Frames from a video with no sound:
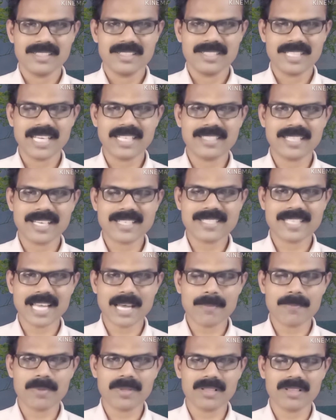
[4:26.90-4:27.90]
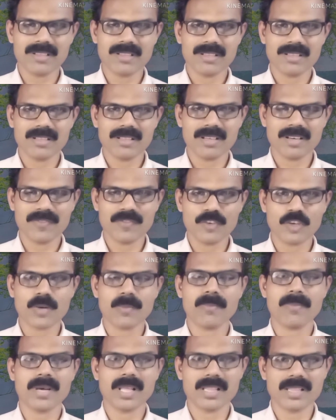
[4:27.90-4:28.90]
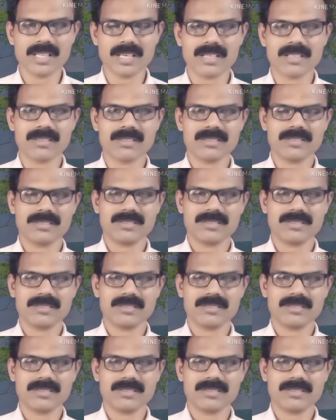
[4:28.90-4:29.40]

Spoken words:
Take the example of your mother.